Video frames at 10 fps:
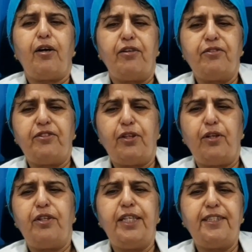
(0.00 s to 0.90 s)

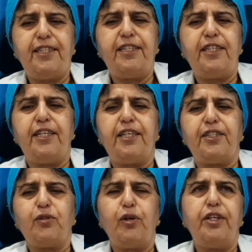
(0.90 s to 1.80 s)
constantly
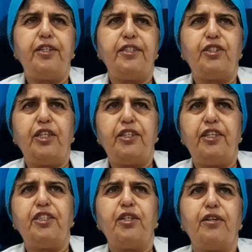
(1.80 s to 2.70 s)
sitting, so it is
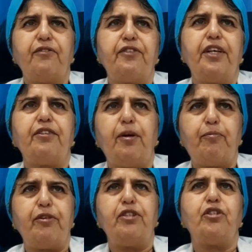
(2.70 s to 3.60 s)
generation of the
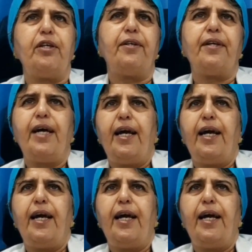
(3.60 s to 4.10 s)
temperature,